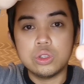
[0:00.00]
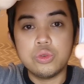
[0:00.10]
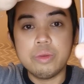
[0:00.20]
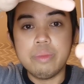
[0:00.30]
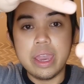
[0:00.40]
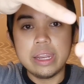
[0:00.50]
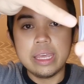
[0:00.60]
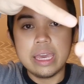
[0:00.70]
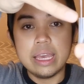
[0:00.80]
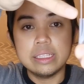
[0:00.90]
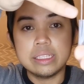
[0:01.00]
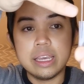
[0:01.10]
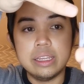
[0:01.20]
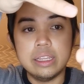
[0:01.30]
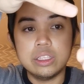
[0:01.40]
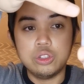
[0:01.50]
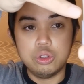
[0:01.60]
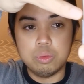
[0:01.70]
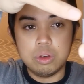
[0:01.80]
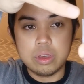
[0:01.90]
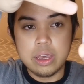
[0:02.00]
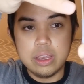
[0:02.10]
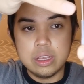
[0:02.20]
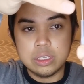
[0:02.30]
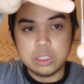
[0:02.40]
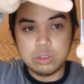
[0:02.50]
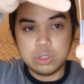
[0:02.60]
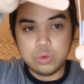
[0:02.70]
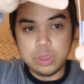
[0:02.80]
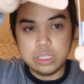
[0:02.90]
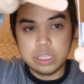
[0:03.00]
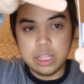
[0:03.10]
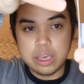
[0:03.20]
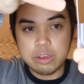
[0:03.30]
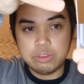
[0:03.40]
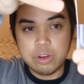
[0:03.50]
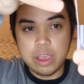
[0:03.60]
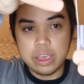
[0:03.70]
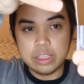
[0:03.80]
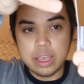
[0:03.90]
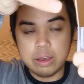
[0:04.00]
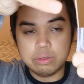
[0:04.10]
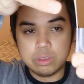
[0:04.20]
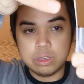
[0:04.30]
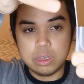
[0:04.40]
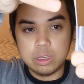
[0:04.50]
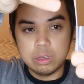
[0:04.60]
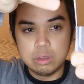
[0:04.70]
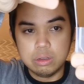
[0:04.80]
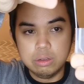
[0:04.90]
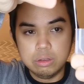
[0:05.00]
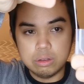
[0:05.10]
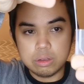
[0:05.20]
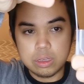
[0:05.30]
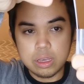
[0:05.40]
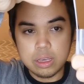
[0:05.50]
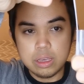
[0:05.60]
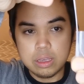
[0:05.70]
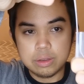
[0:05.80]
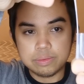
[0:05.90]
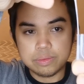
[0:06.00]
to remain inside the tube, okay? So squeeze it like you're drying it out, okay?